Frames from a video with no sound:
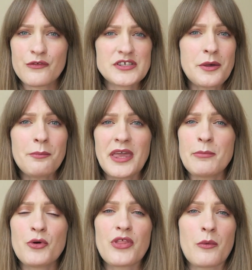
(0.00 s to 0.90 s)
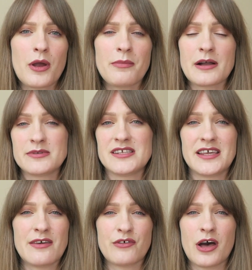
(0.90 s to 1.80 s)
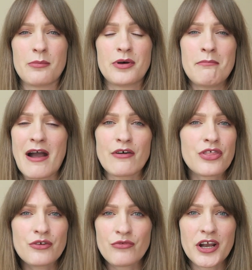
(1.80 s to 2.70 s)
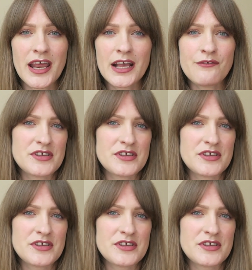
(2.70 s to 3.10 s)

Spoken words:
For some people, they won't be able to give up marathon running.